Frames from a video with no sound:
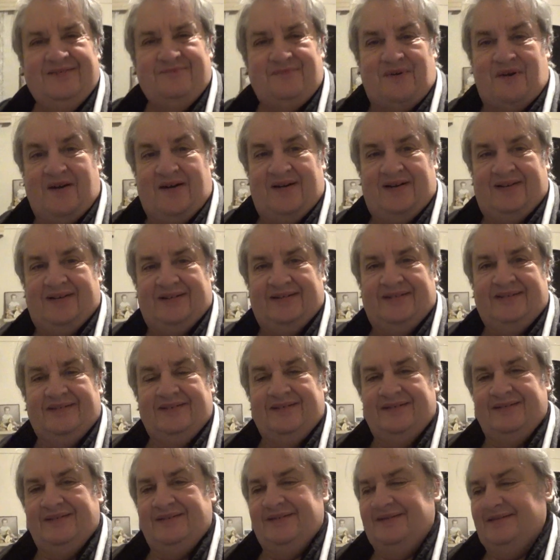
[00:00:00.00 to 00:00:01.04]
Bye.
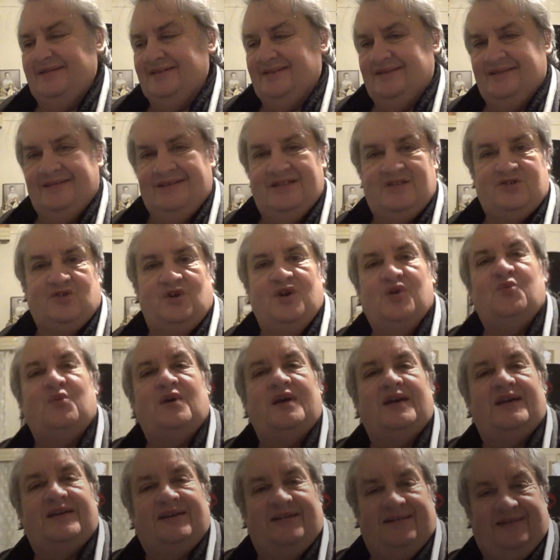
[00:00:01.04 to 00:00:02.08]
Enjoy your
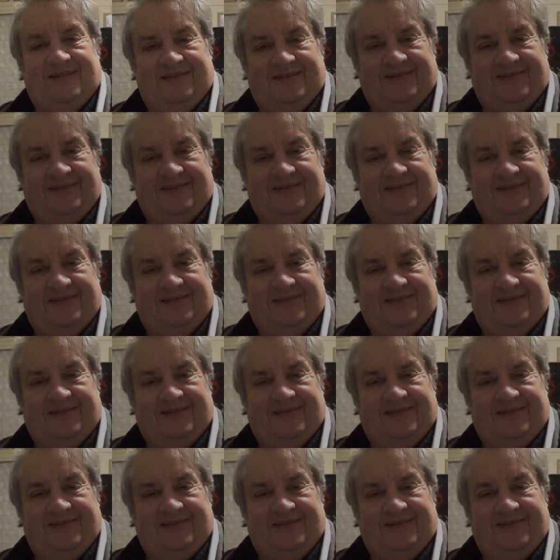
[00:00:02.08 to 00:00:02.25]
week.